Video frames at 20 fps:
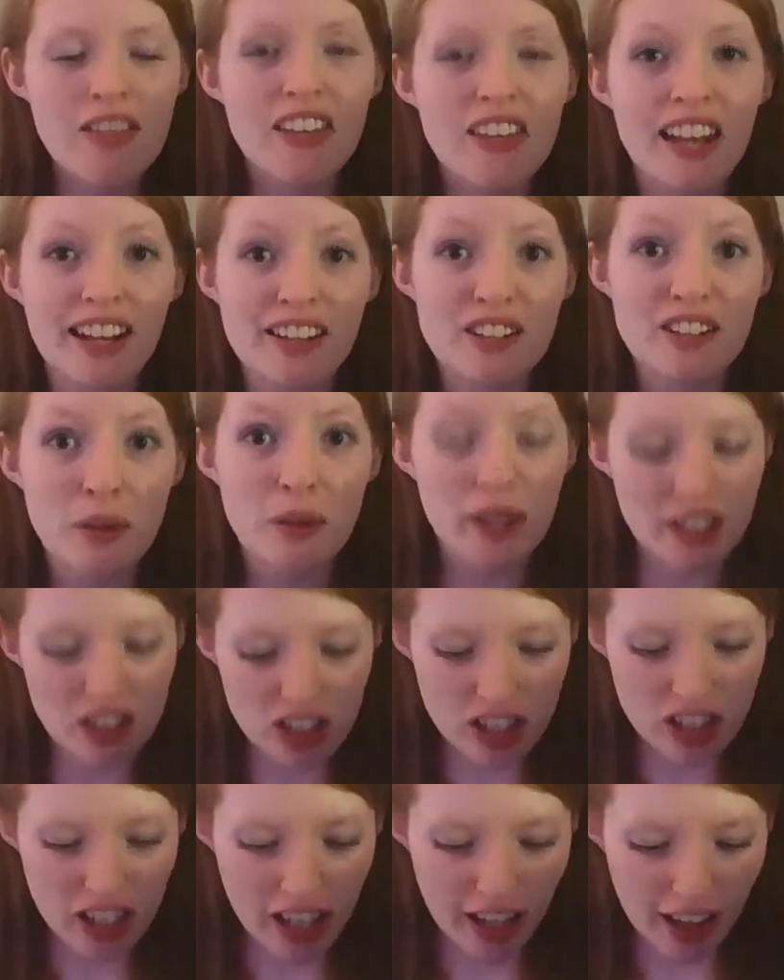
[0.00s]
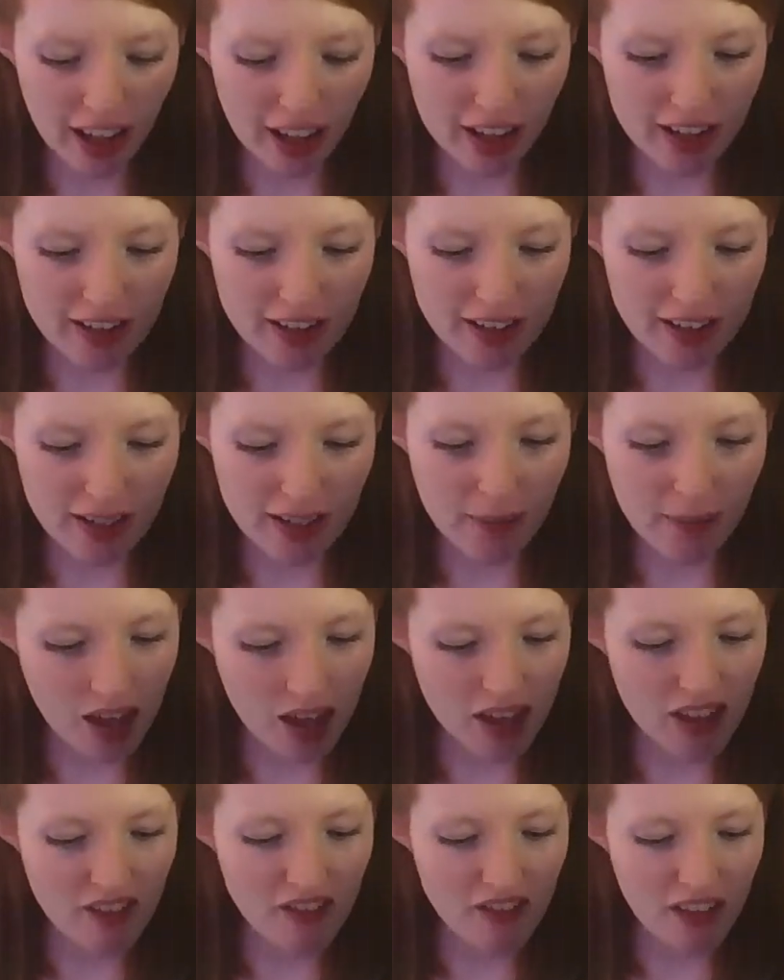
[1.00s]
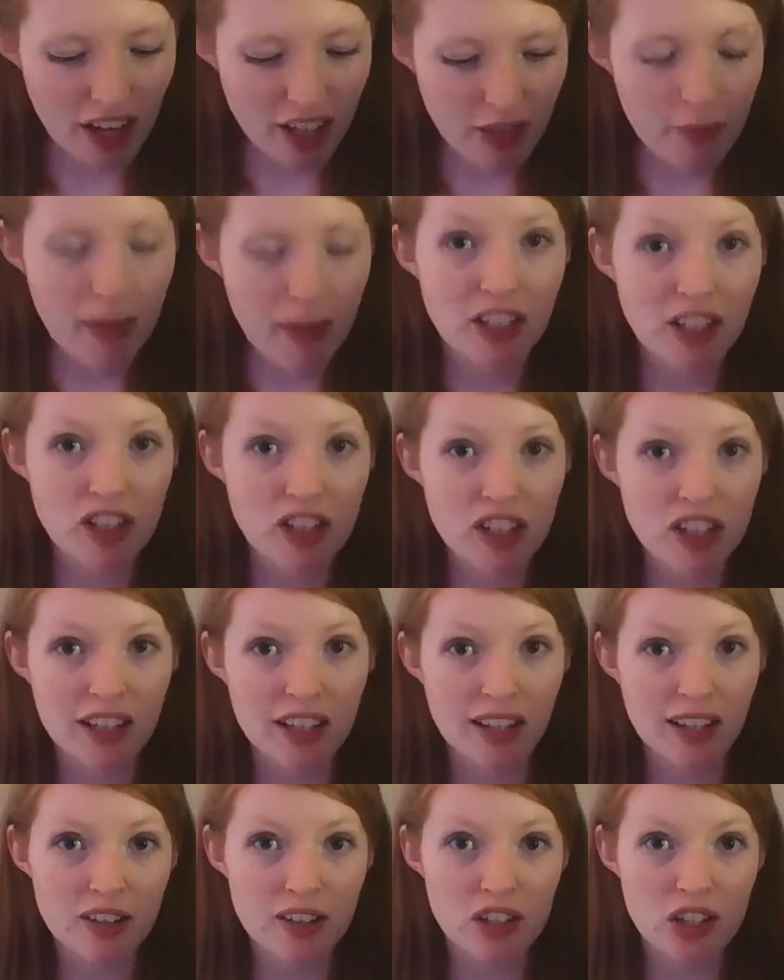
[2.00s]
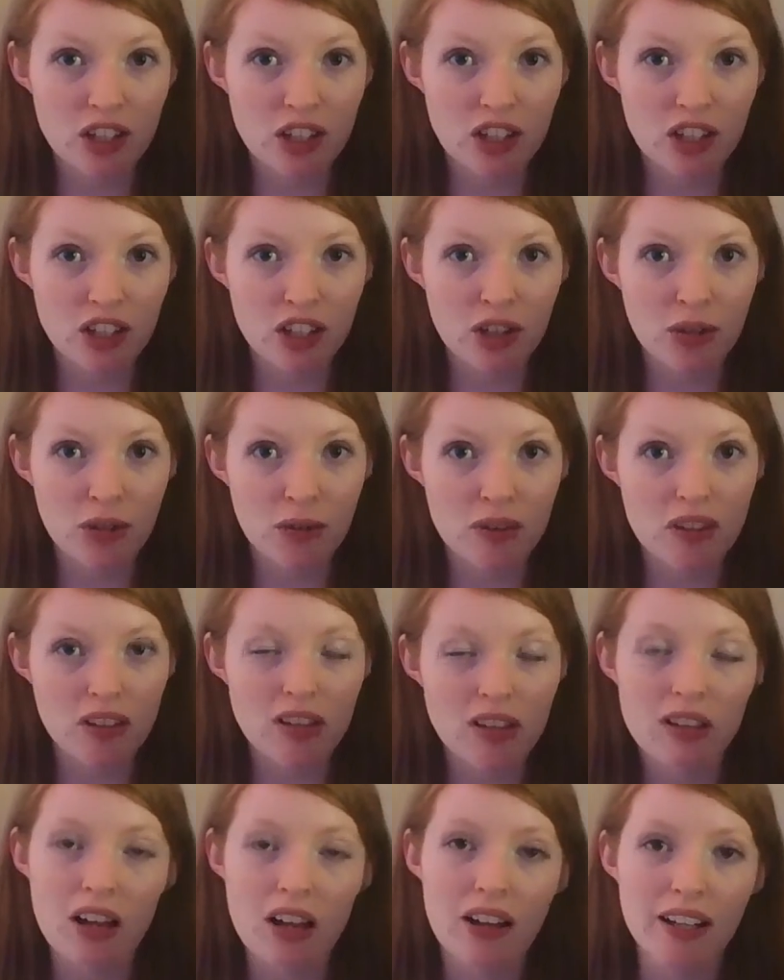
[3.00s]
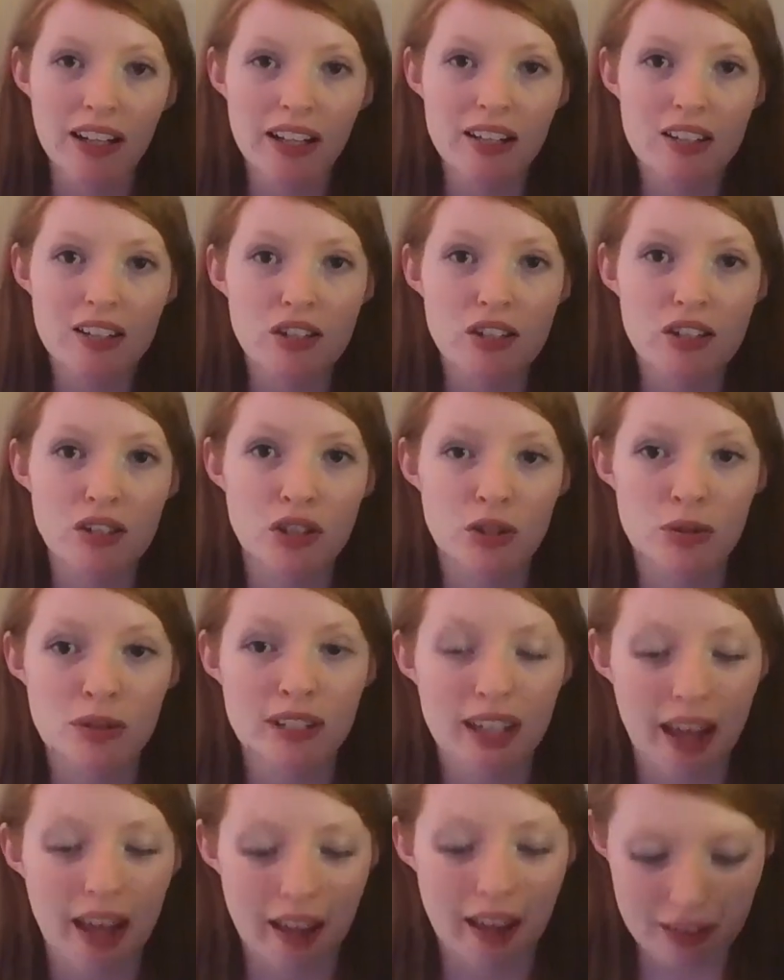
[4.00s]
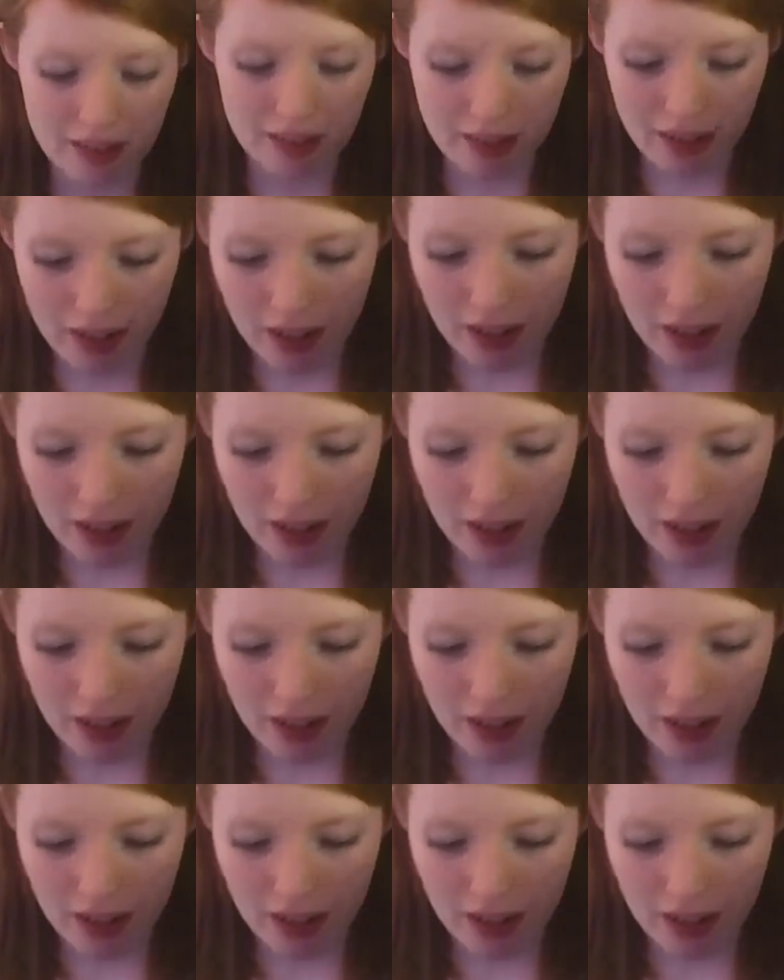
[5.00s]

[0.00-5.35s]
The next question is the Vinylmation that took you the longest to get.